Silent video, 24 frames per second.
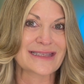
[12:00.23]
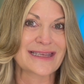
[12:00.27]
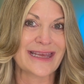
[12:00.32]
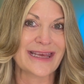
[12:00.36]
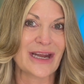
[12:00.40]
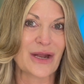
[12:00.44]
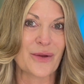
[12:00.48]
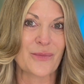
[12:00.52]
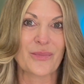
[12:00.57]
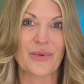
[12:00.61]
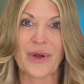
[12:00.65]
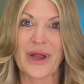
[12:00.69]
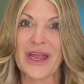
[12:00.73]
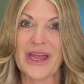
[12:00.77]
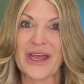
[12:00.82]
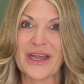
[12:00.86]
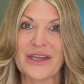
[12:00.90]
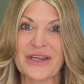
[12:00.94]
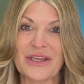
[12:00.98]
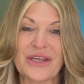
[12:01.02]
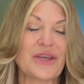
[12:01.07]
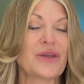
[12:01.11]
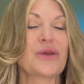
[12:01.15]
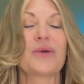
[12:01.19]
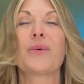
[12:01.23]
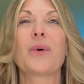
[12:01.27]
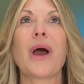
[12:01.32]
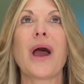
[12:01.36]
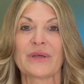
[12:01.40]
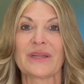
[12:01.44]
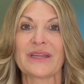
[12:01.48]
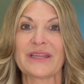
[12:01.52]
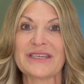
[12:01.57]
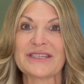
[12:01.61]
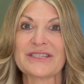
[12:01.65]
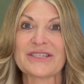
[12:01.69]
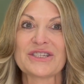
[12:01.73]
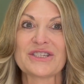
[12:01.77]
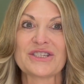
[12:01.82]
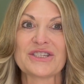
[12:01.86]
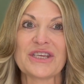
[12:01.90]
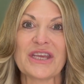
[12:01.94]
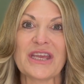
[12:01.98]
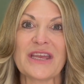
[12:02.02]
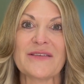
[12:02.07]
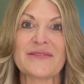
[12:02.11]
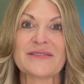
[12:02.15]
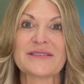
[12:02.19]
get a brand new police
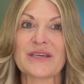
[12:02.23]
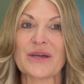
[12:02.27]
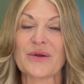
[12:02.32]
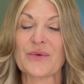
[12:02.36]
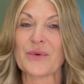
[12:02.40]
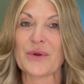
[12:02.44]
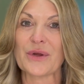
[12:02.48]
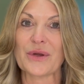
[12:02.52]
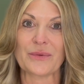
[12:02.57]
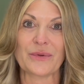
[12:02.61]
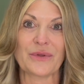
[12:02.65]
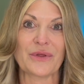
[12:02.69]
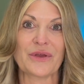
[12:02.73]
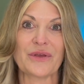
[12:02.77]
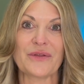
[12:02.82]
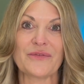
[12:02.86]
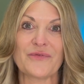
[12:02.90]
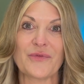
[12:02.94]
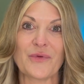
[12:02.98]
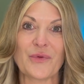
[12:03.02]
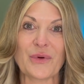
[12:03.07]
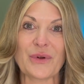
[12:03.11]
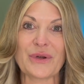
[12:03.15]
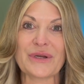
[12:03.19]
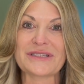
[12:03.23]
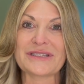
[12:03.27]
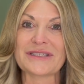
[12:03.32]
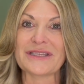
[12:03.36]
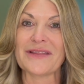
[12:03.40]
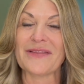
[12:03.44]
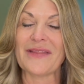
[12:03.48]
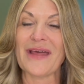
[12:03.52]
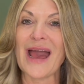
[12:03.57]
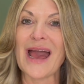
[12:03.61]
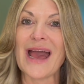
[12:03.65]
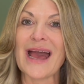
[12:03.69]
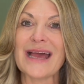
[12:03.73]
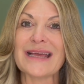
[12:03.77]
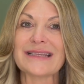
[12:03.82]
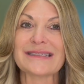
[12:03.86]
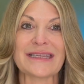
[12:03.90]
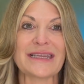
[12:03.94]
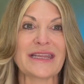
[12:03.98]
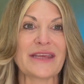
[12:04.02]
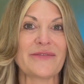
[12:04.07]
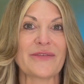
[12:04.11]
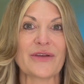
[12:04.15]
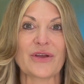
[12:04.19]
chief, so we're looking forward to that
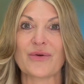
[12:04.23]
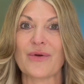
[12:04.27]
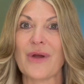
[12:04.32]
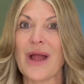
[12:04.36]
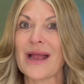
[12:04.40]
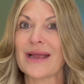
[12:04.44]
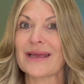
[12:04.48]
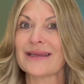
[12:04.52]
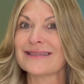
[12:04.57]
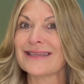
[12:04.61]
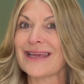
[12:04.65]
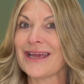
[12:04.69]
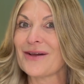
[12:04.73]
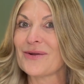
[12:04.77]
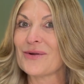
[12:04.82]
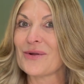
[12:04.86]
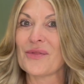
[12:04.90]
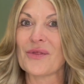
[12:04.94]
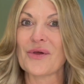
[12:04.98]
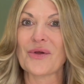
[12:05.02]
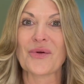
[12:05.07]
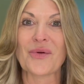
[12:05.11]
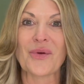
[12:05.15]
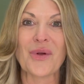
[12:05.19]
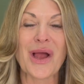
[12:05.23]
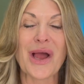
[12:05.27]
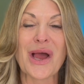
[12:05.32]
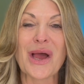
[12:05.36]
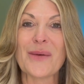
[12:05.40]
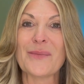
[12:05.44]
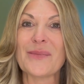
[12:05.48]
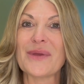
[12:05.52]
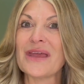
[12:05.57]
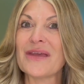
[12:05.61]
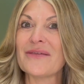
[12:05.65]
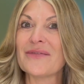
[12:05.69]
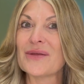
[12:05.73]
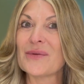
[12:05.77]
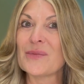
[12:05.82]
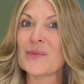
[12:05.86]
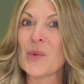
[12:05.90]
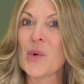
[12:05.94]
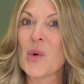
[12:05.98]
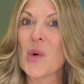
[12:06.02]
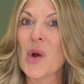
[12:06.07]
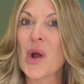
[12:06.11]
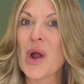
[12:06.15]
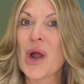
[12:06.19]
and even cracking down on the crime even
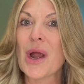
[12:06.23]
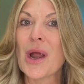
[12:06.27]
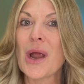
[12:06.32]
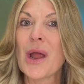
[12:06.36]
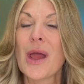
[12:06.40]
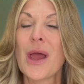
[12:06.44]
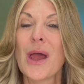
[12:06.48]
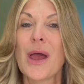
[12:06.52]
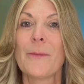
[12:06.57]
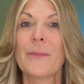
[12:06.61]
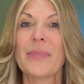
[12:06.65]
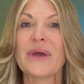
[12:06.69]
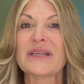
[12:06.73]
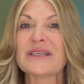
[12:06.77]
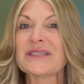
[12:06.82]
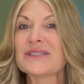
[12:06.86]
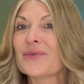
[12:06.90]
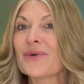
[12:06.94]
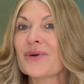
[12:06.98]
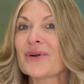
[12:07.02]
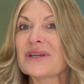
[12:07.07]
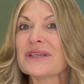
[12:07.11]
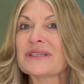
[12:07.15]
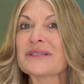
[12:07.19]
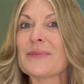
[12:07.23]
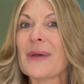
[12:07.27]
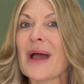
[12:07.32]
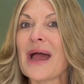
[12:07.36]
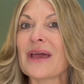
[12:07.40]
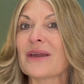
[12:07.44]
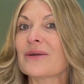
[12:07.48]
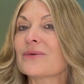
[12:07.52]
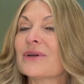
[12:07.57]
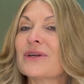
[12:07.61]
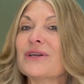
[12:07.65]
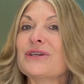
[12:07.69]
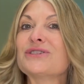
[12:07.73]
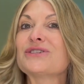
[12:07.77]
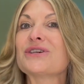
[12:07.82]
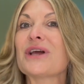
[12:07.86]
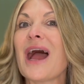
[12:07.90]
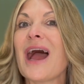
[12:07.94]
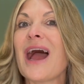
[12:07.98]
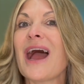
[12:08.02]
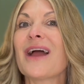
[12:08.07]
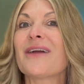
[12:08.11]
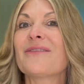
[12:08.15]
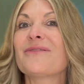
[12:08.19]
more. But as far as Baton Rouge,
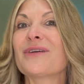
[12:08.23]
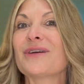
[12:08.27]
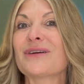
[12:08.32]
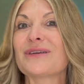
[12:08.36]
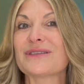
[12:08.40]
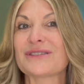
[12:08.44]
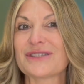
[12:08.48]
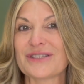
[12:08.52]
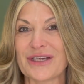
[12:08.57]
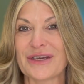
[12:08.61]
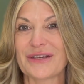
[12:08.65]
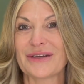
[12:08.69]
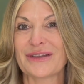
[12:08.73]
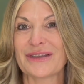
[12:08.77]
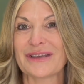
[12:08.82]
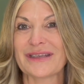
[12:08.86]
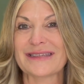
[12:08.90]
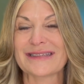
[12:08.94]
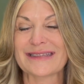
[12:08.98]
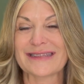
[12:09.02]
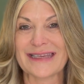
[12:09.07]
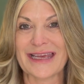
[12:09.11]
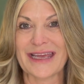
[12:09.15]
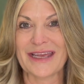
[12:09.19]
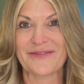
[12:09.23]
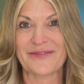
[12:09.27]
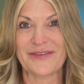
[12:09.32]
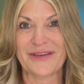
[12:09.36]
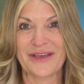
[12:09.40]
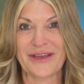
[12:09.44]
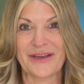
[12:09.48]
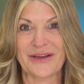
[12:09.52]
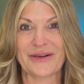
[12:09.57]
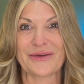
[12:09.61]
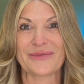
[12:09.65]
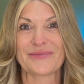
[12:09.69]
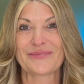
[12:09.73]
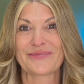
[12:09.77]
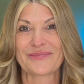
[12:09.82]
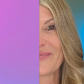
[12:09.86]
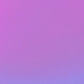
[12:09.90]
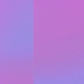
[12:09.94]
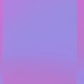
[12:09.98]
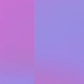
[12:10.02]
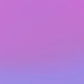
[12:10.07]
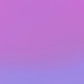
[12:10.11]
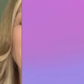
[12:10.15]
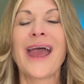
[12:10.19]
I feel totally safe here.
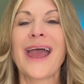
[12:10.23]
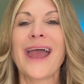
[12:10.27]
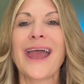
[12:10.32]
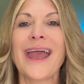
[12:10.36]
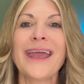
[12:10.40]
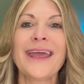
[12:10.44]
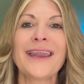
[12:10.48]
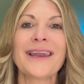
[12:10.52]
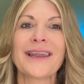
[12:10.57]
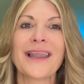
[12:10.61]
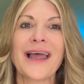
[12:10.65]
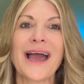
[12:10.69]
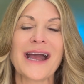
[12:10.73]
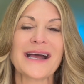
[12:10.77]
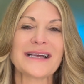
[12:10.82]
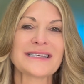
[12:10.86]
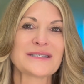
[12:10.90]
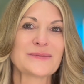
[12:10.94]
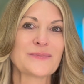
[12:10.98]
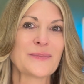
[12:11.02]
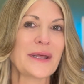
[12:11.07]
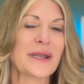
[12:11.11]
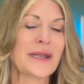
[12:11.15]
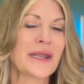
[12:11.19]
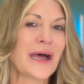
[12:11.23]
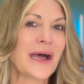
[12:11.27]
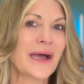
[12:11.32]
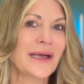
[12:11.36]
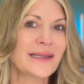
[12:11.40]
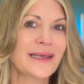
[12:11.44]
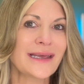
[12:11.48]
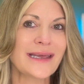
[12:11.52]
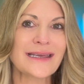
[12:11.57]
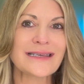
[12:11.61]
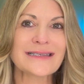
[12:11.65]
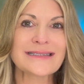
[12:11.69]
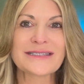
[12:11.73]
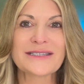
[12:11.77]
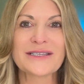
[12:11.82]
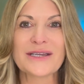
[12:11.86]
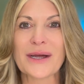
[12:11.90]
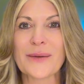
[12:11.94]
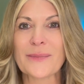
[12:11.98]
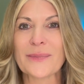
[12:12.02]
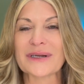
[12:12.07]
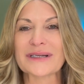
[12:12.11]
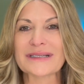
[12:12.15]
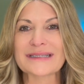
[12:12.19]
And last but not least,
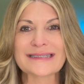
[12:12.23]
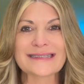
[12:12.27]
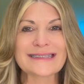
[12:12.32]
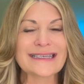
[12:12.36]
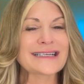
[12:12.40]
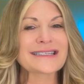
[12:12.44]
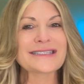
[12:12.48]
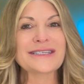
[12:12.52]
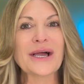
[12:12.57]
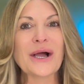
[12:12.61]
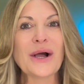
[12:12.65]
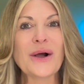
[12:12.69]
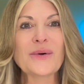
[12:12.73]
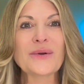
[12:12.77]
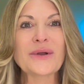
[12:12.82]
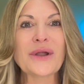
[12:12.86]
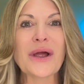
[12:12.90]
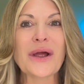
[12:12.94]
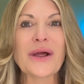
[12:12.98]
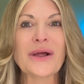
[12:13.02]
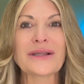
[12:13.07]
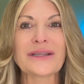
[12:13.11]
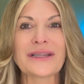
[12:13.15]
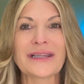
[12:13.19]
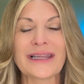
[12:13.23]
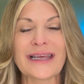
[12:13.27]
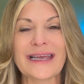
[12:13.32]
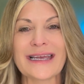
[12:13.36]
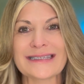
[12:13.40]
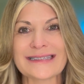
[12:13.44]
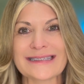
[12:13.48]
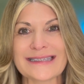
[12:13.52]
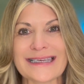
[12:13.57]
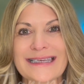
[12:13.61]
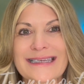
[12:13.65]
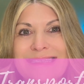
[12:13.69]
number 6 on our list